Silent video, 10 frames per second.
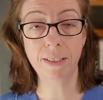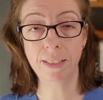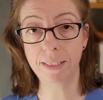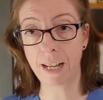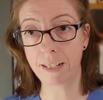
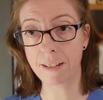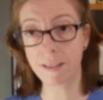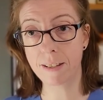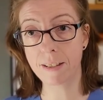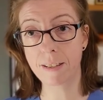
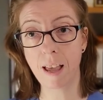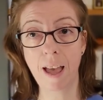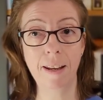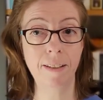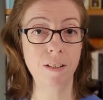analysis,
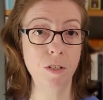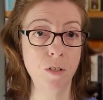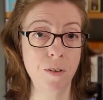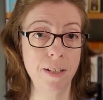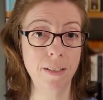and
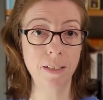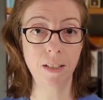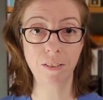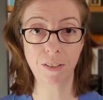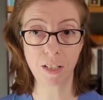historical
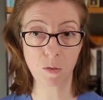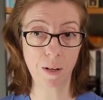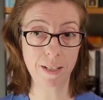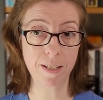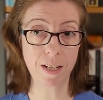
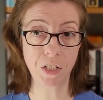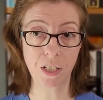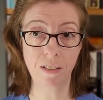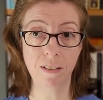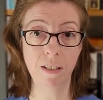
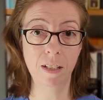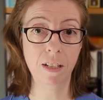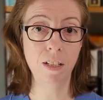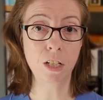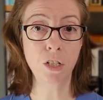contextualization
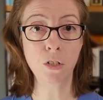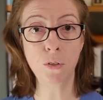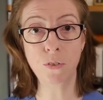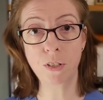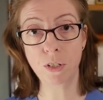in
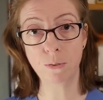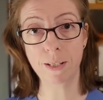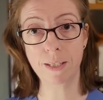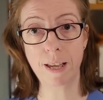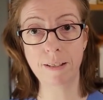order to
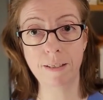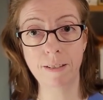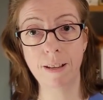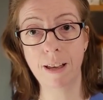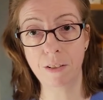assess
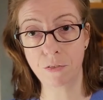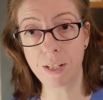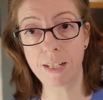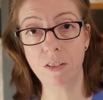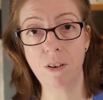and
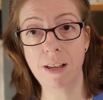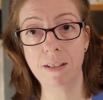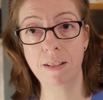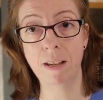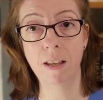
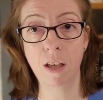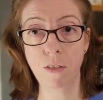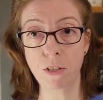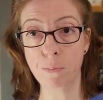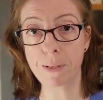readdress
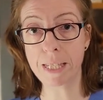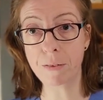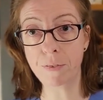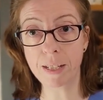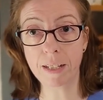the
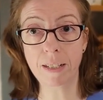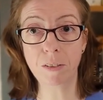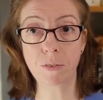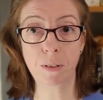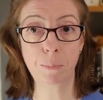specific
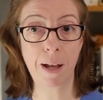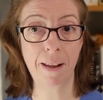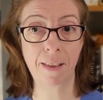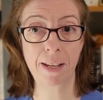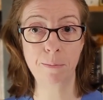cultural
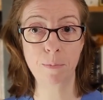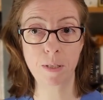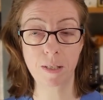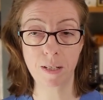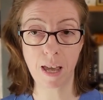paradigms
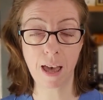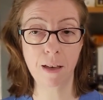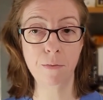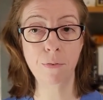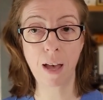that
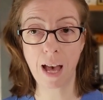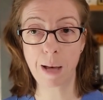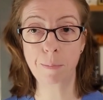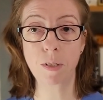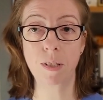have,
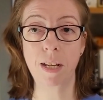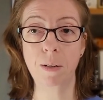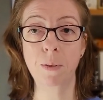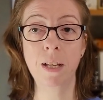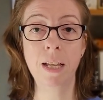up to
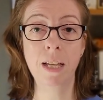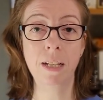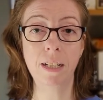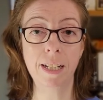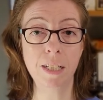now,
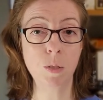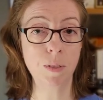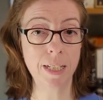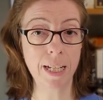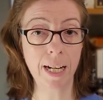led to a
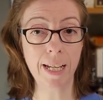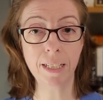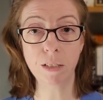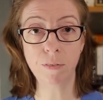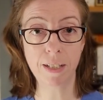
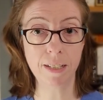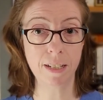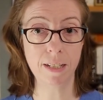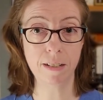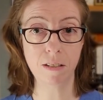neglect of
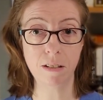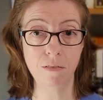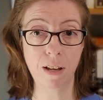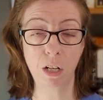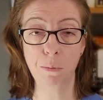ideas
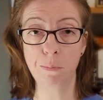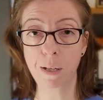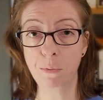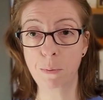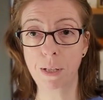developed by
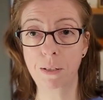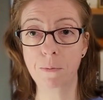women.